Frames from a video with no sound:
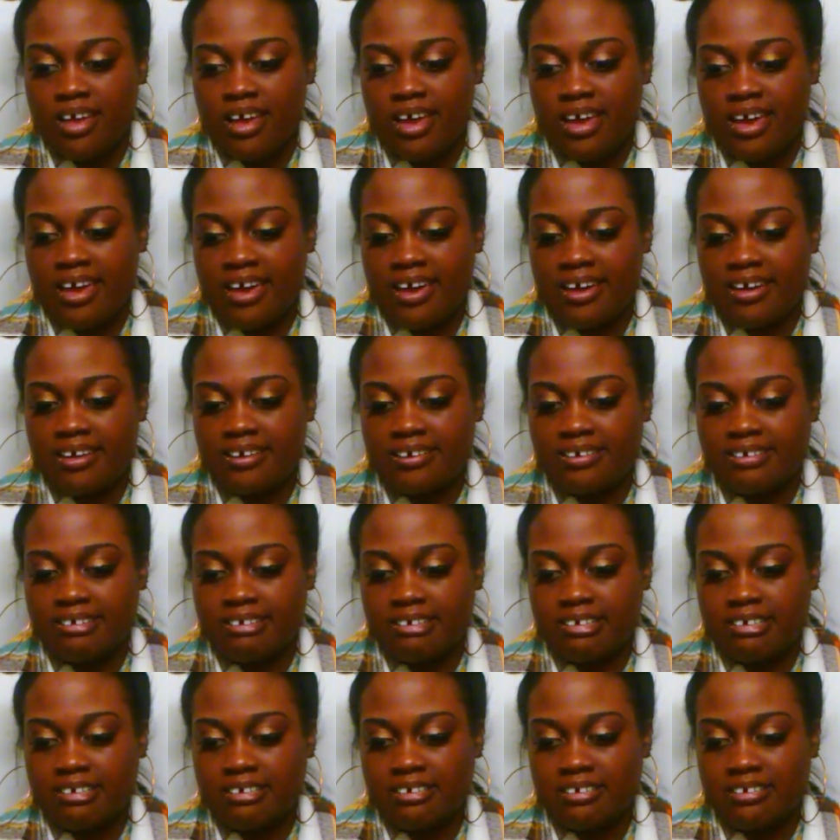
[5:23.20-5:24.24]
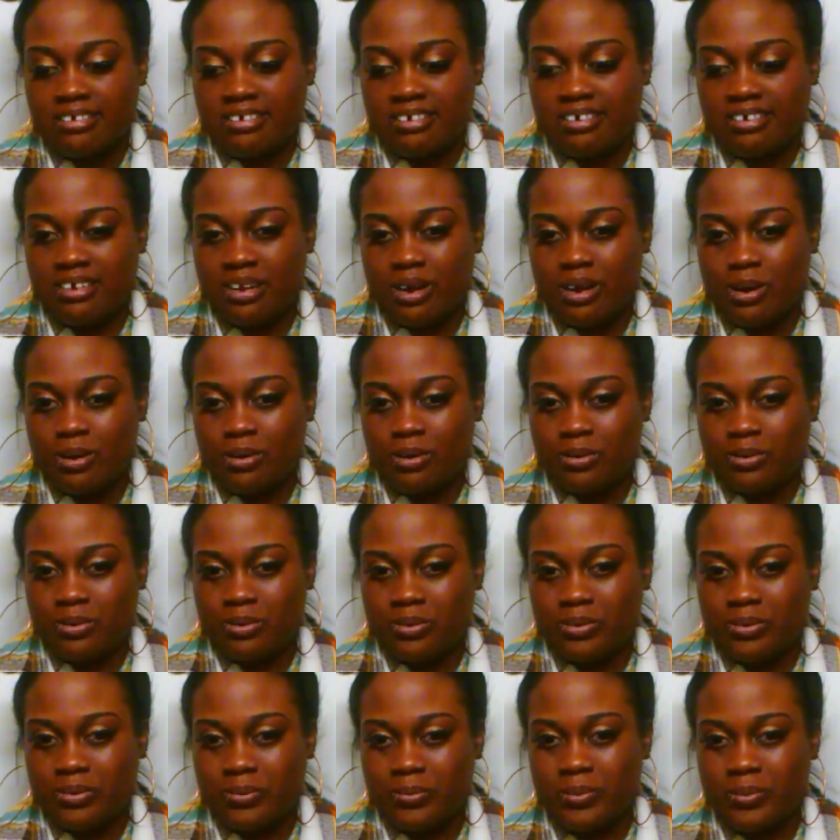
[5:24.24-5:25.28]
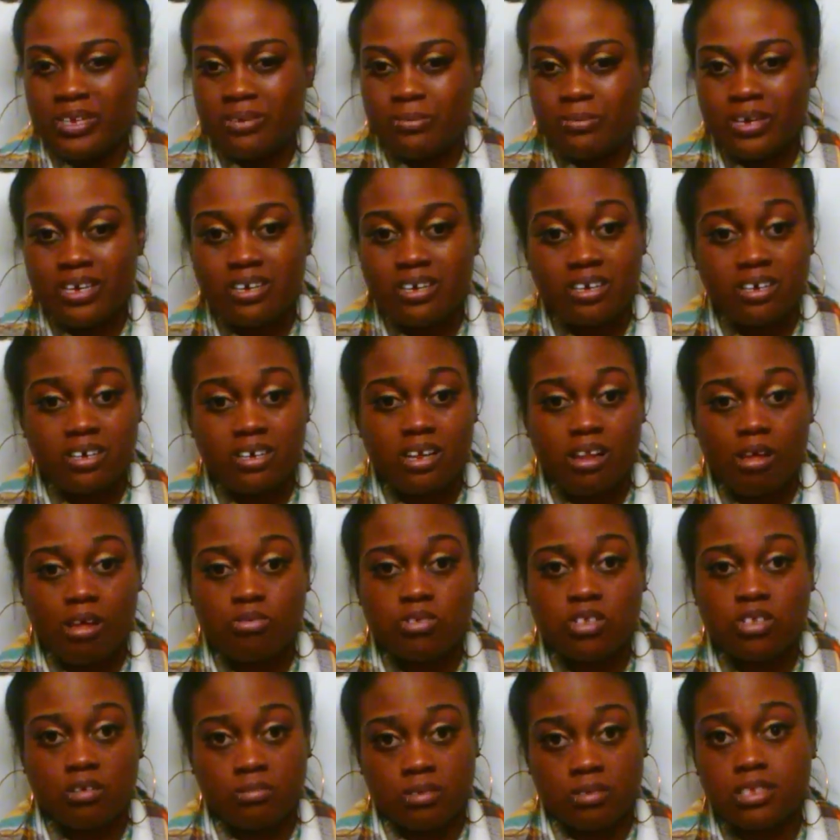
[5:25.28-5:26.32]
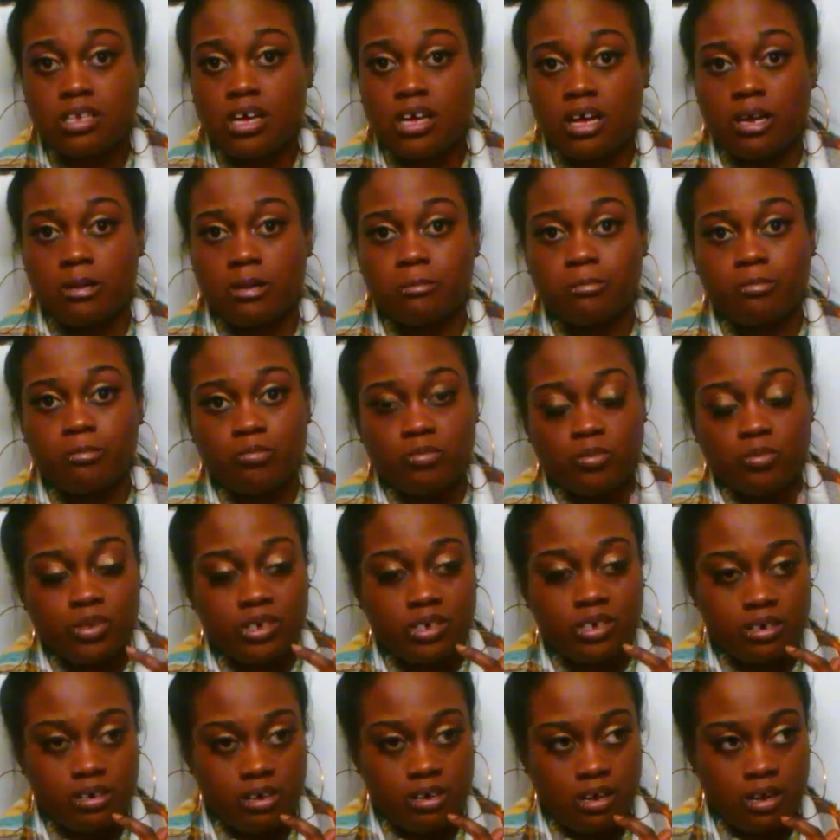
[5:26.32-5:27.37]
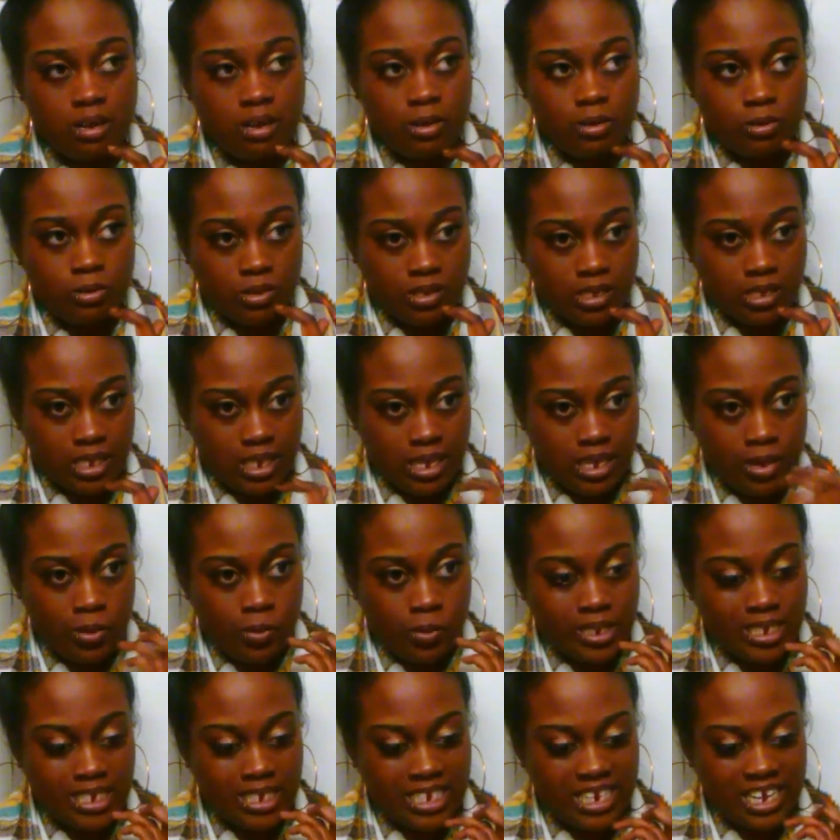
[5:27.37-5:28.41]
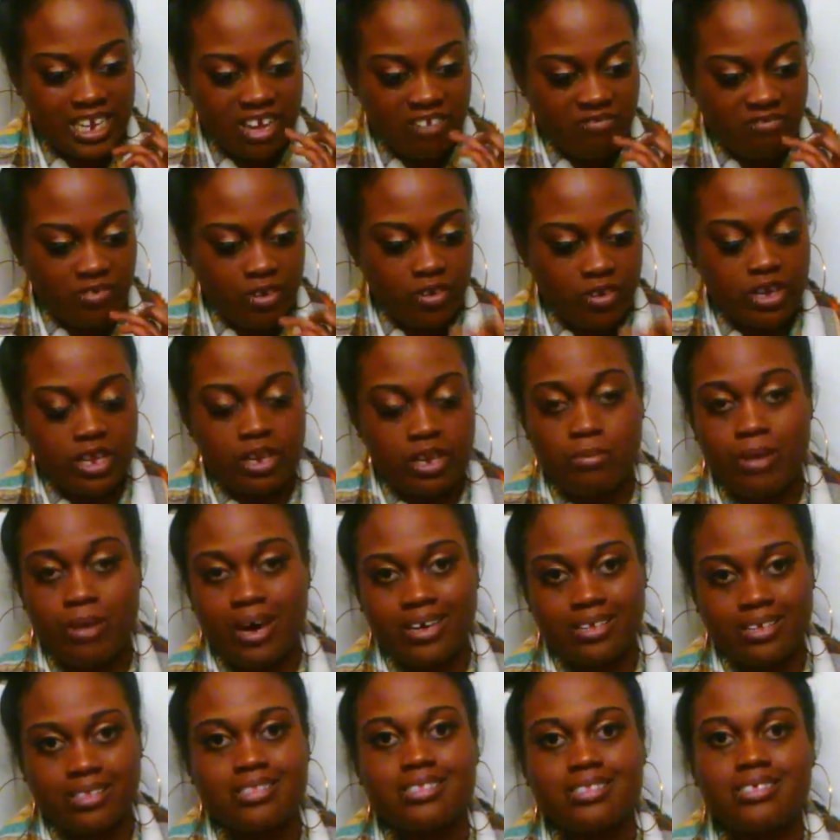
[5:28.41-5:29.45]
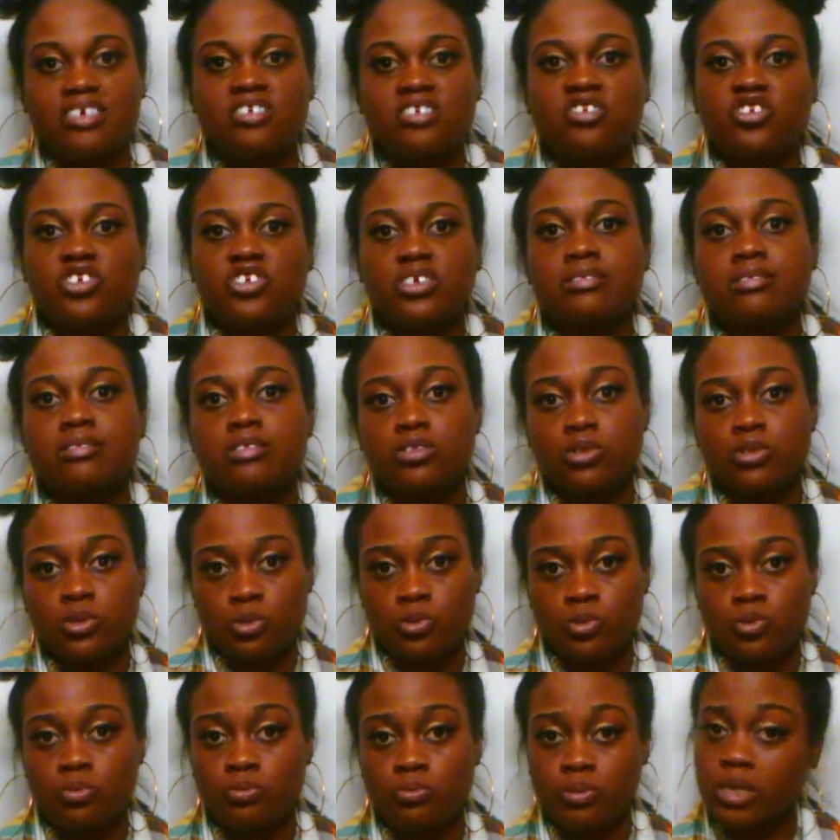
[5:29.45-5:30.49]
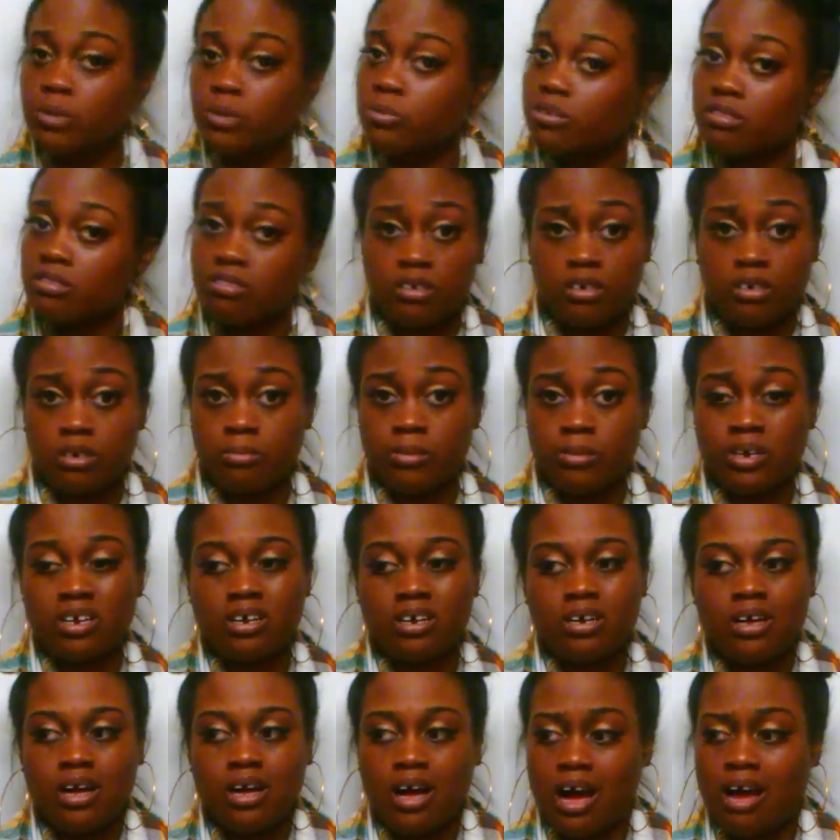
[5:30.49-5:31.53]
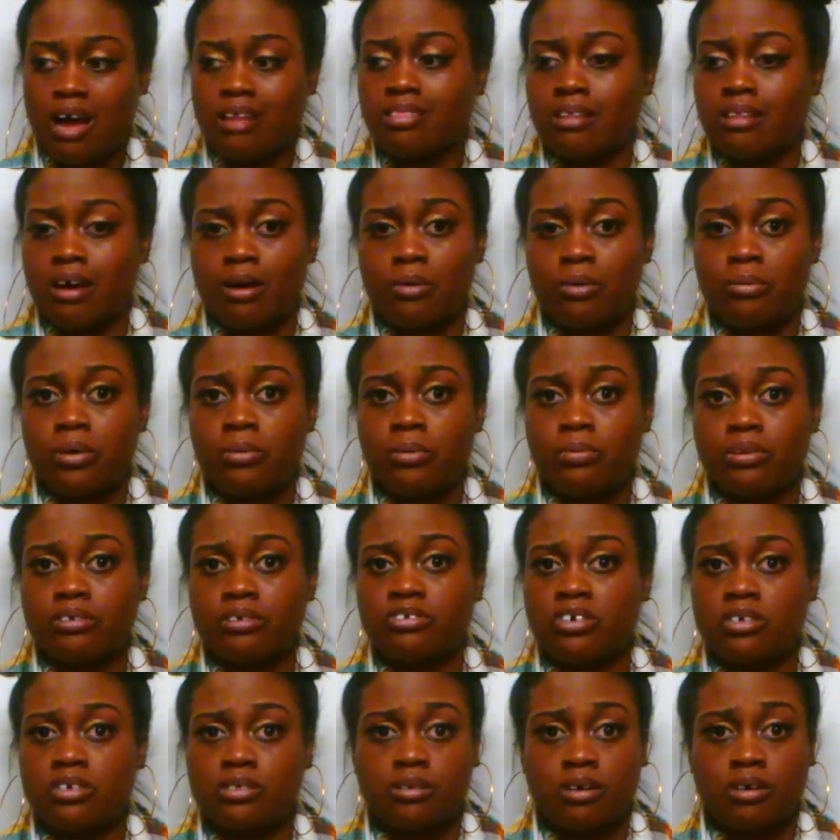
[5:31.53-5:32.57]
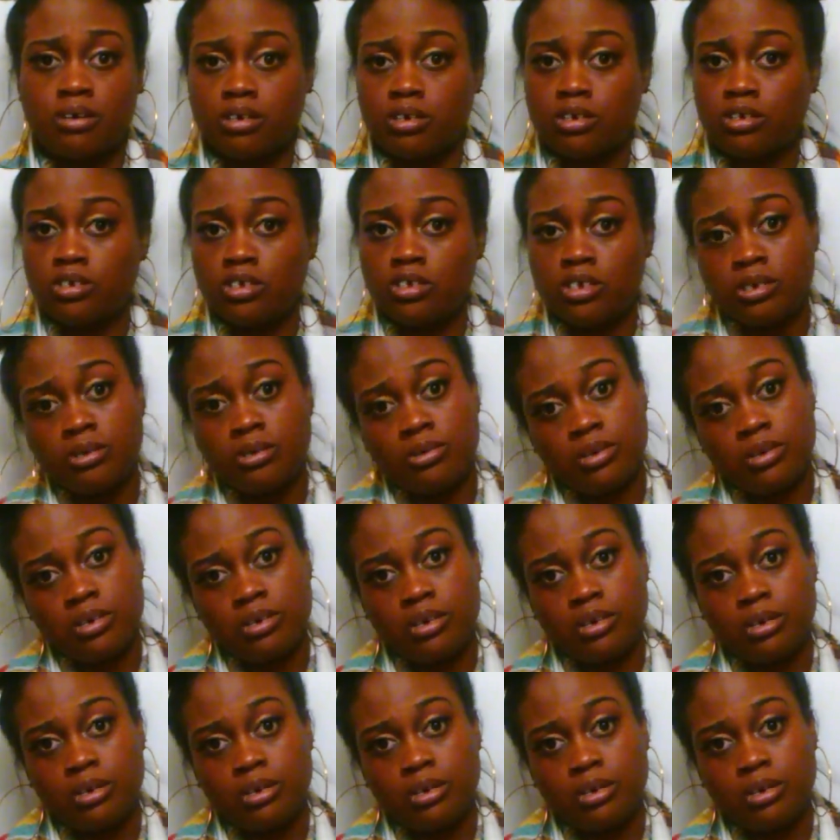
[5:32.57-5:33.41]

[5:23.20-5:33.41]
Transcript: And, we get close over time. We get close. It was never in my intentions to be with him. I thought we were just gonna chill,